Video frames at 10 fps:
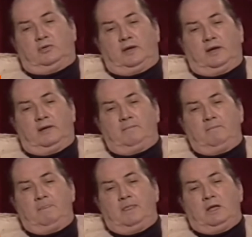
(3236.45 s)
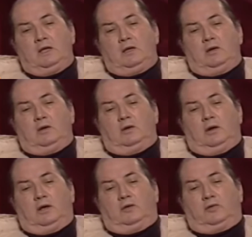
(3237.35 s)

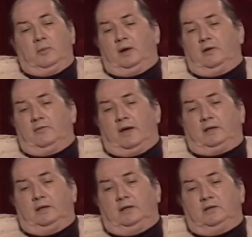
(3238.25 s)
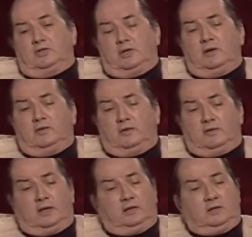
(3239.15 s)
As a matter of fact, in Genesis
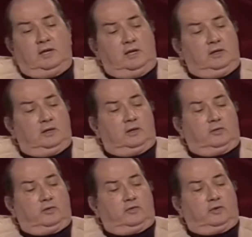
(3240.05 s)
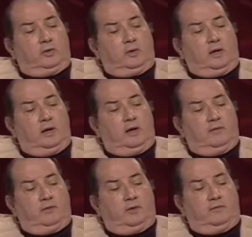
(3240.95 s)
18, there was a story, a
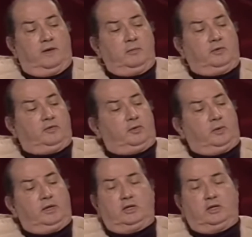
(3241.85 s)
very famous story